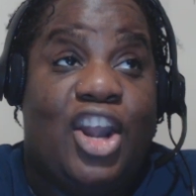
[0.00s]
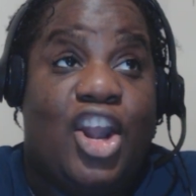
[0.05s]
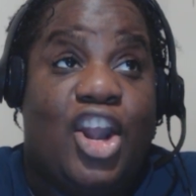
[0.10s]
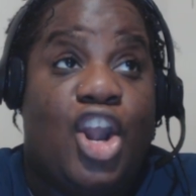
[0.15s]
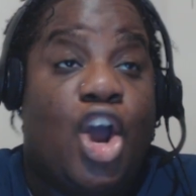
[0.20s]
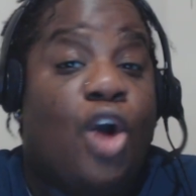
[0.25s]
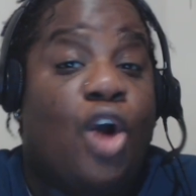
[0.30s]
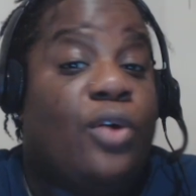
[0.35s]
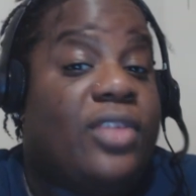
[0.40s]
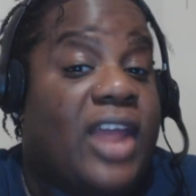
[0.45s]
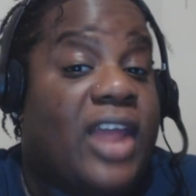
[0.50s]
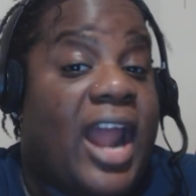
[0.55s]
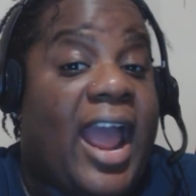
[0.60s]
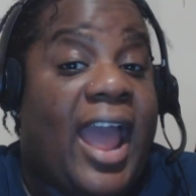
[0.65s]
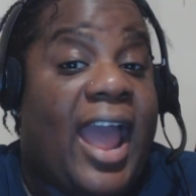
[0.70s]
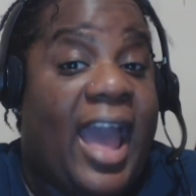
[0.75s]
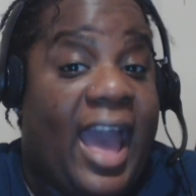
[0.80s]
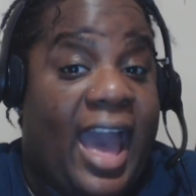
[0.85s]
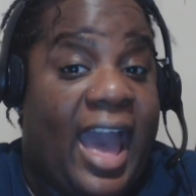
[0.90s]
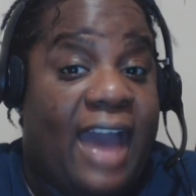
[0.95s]
know that I
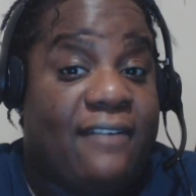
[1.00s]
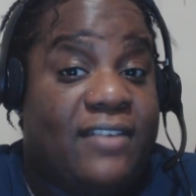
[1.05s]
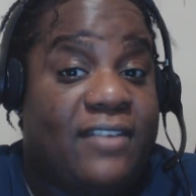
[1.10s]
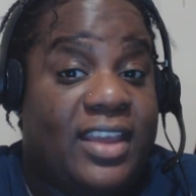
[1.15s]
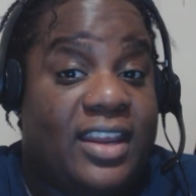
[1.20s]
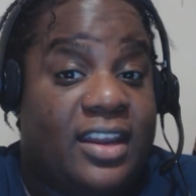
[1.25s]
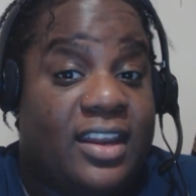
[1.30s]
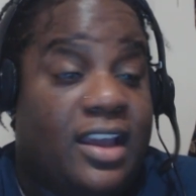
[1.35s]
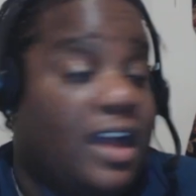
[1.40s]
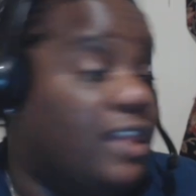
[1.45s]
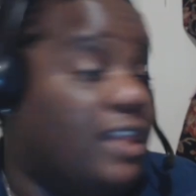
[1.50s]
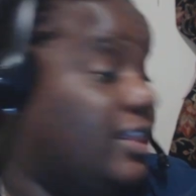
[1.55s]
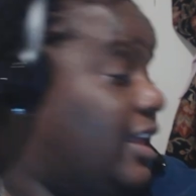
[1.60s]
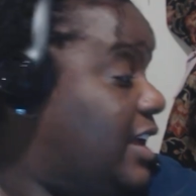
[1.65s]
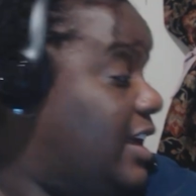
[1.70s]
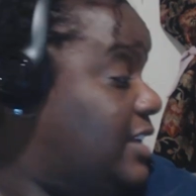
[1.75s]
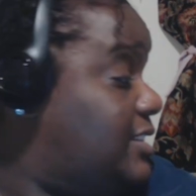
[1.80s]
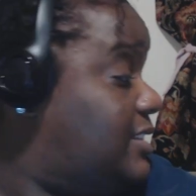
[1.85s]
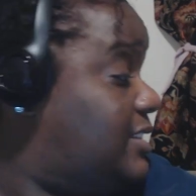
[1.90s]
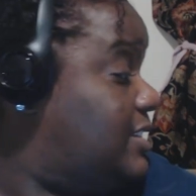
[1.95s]
have it
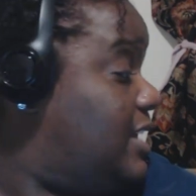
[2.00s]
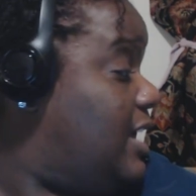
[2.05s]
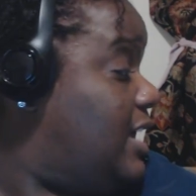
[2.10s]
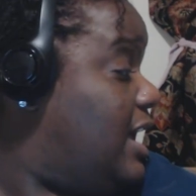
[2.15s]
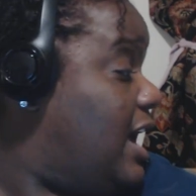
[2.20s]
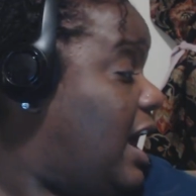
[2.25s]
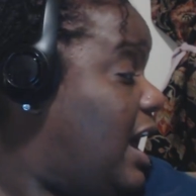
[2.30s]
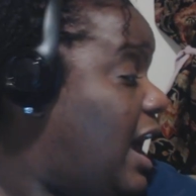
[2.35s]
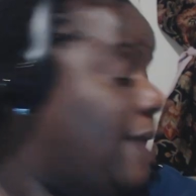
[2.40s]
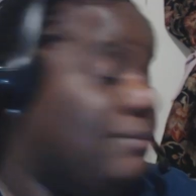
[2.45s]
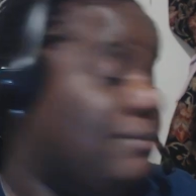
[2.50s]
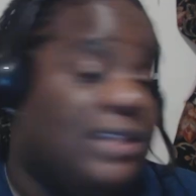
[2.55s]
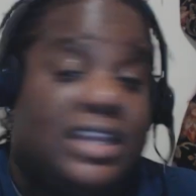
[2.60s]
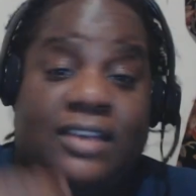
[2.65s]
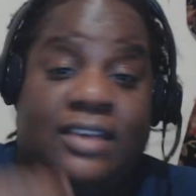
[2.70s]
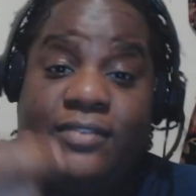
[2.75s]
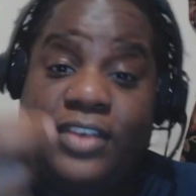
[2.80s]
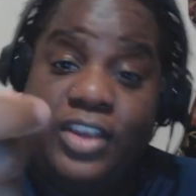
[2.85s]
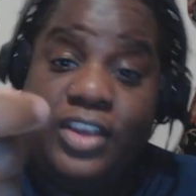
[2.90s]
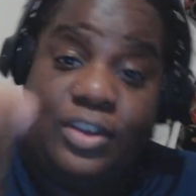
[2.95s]
unless I'm
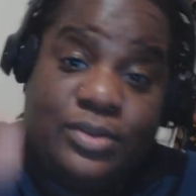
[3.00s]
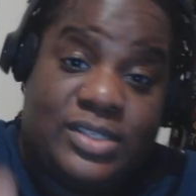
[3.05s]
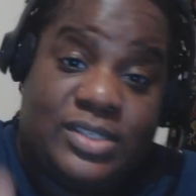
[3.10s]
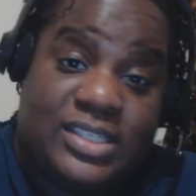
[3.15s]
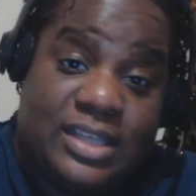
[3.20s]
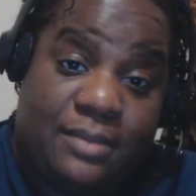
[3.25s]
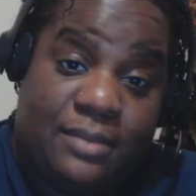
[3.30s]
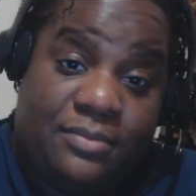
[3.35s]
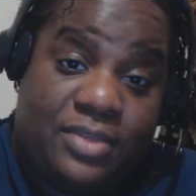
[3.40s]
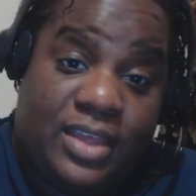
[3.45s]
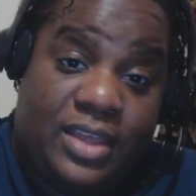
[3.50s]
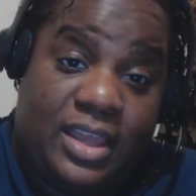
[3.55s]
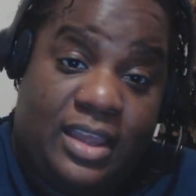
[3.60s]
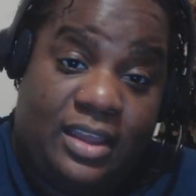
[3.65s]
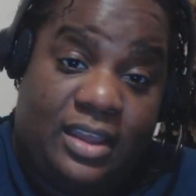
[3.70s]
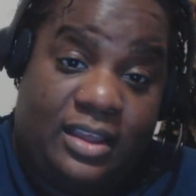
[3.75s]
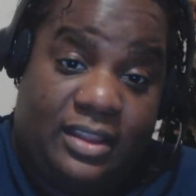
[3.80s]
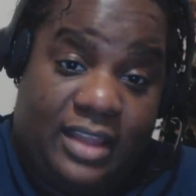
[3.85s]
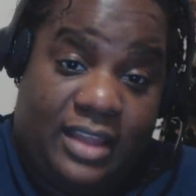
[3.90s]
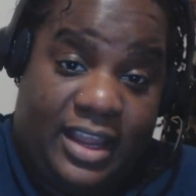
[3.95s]
giving you
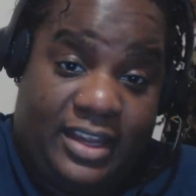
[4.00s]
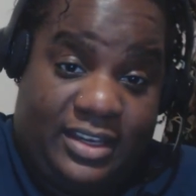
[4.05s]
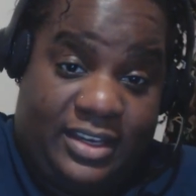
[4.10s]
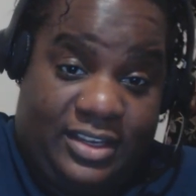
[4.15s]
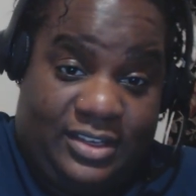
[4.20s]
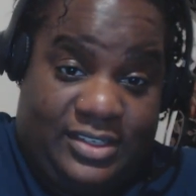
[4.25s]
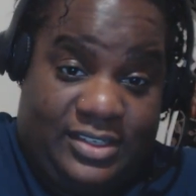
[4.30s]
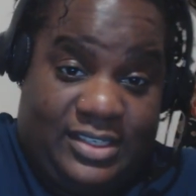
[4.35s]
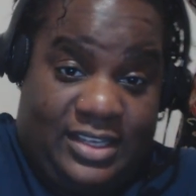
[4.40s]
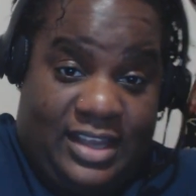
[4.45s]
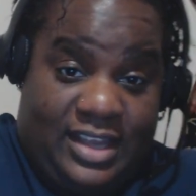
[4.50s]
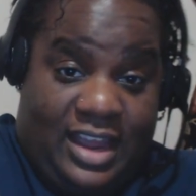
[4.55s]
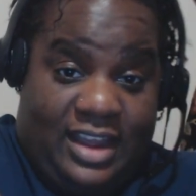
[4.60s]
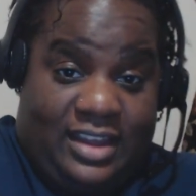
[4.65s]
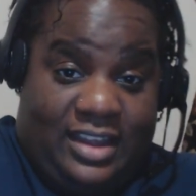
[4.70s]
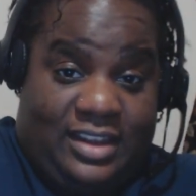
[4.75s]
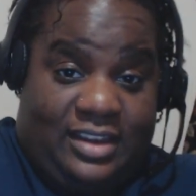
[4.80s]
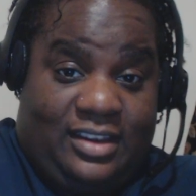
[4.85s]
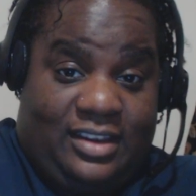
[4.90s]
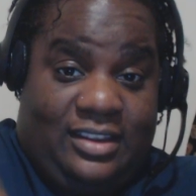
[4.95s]
something like DC.
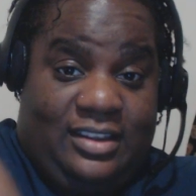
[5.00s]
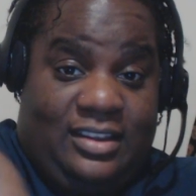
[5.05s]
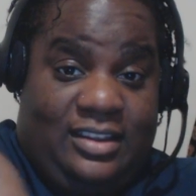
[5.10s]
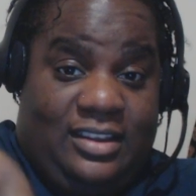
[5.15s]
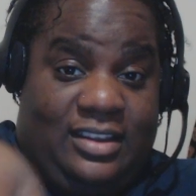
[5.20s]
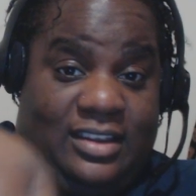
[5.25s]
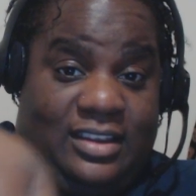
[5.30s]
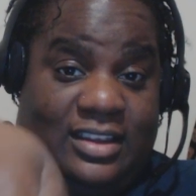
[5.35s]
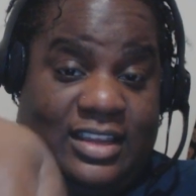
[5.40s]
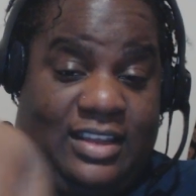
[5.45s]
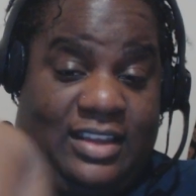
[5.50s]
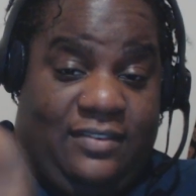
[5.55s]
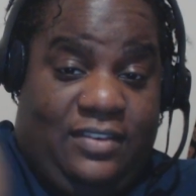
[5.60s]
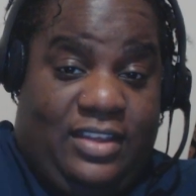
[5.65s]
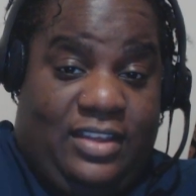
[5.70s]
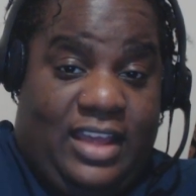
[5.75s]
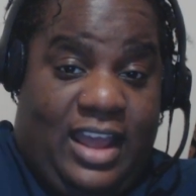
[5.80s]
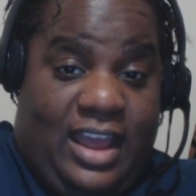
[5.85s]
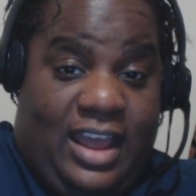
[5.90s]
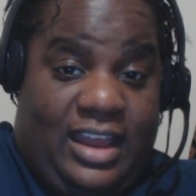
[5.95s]
I can give
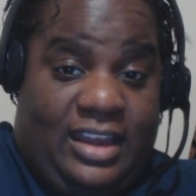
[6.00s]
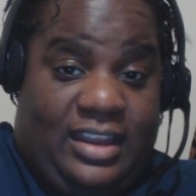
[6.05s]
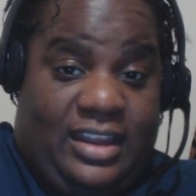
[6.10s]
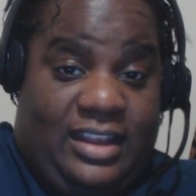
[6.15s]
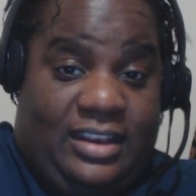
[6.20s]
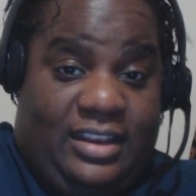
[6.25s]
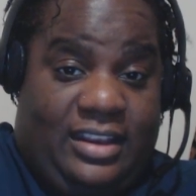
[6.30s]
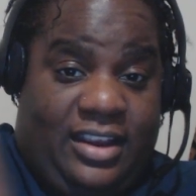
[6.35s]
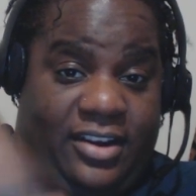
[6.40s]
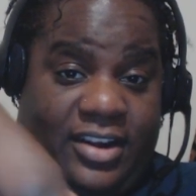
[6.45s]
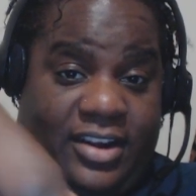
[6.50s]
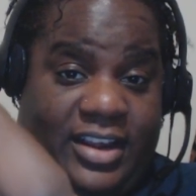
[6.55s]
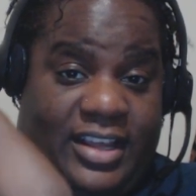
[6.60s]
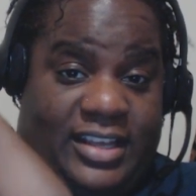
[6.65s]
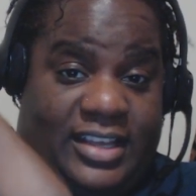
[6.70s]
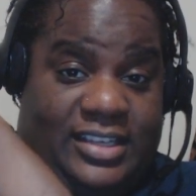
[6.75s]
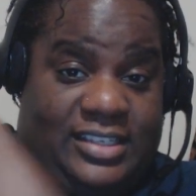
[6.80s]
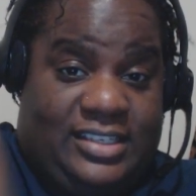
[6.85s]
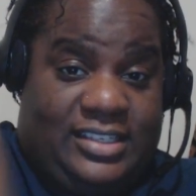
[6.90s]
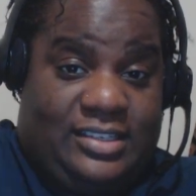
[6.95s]
you that, and then there it
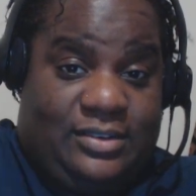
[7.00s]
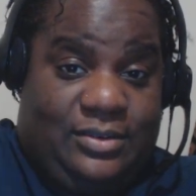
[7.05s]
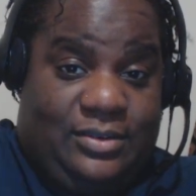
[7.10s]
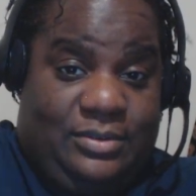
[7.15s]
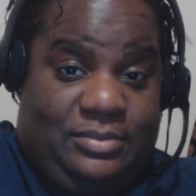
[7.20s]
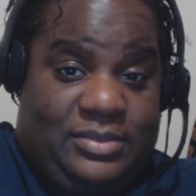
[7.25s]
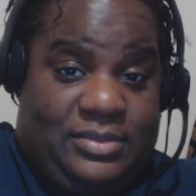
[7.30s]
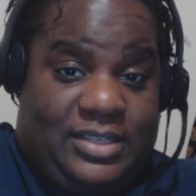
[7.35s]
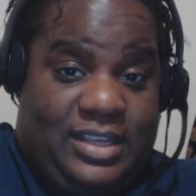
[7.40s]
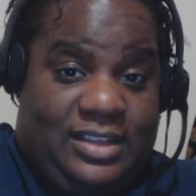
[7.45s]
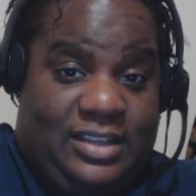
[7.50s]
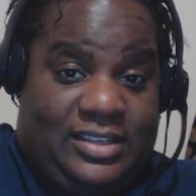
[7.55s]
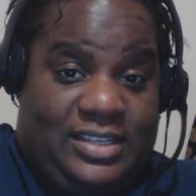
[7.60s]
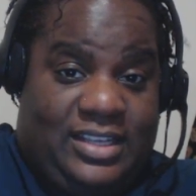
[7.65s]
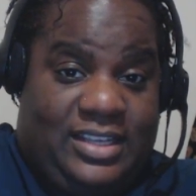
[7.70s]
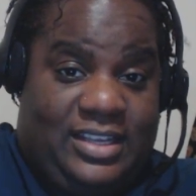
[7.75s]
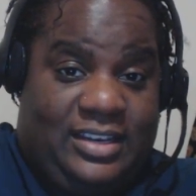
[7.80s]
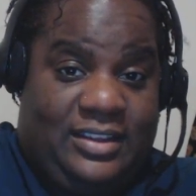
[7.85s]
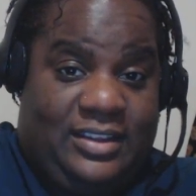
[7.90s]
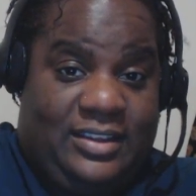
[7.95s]
is. Oops, can you
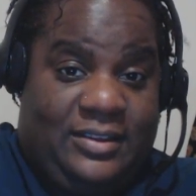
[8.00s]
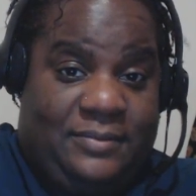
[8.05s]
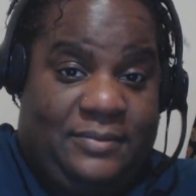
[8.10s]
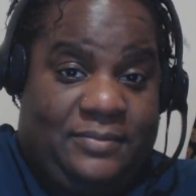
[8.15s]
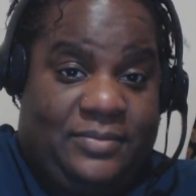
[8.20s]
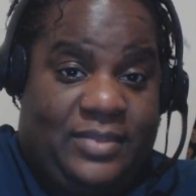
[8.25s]
see it?